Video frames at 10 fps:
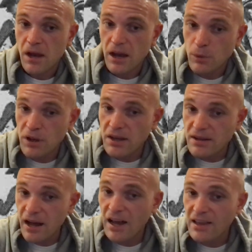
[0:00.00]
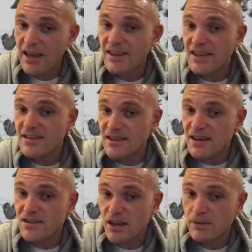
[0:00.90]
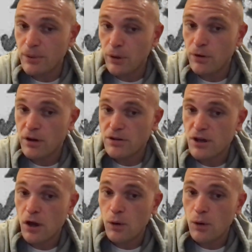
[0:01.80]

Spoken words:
And we cannot let these things implode us.